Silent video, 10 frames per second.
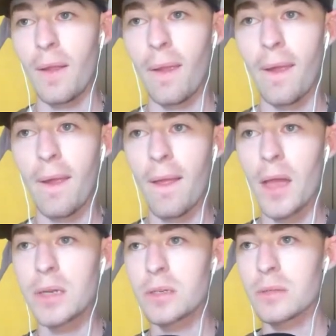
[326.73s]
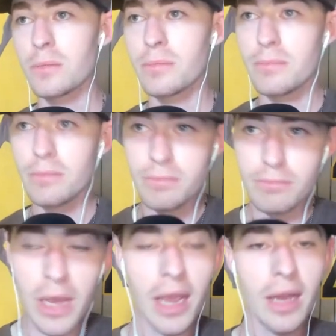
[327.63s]
And,
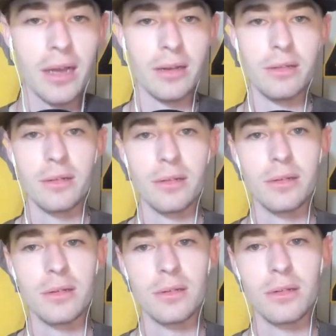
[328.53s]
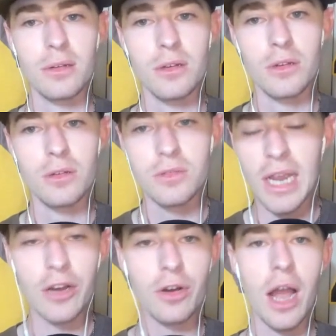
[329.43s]
man,
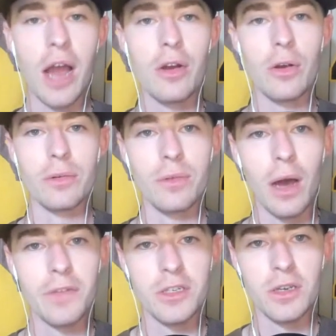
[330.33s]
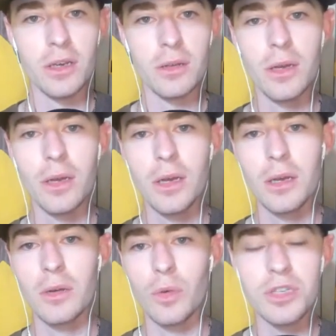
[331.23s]
Xander got hurt, obviously,
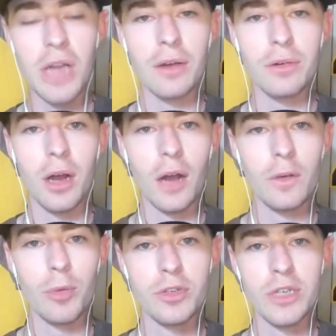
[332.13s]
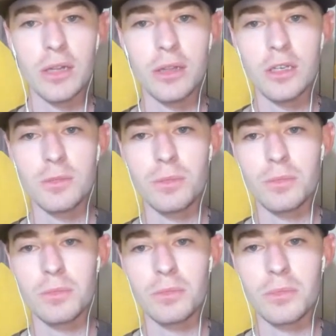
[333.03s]
was not 100% at this,
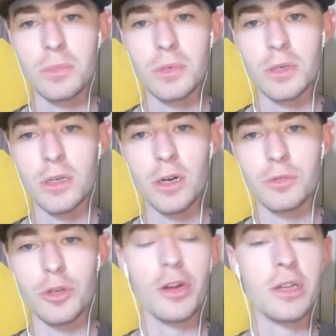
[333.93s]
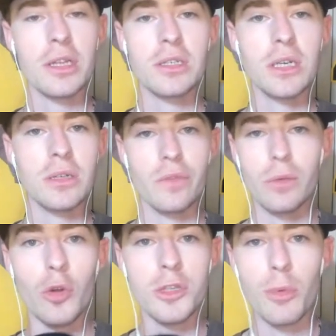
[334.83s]
you know, during this season for
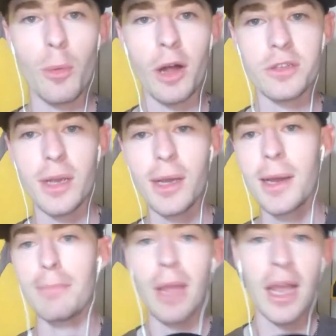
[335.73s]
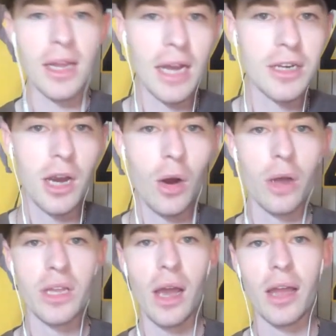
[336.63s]
multiple months. Manny had to go
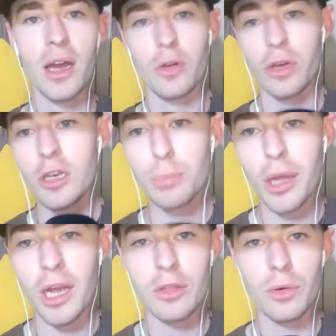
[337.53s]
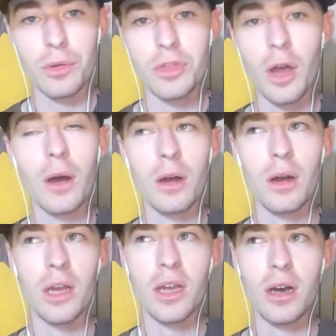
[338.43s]
on the IL. He's playing through
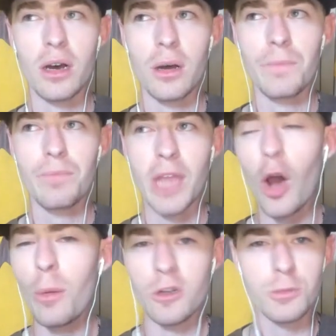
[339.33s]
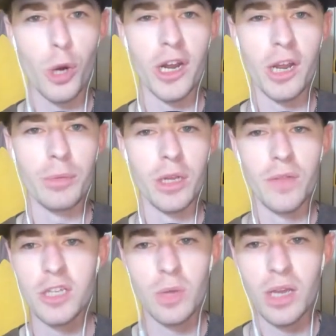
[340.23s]
an elbow sprain, I believe.
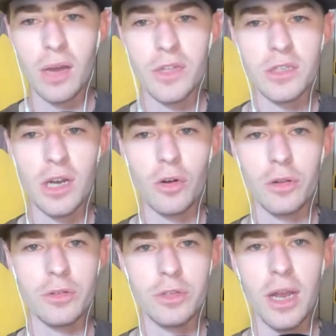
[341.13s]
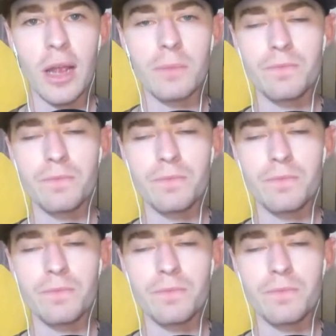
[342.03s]
That's what Kevin said earlier today.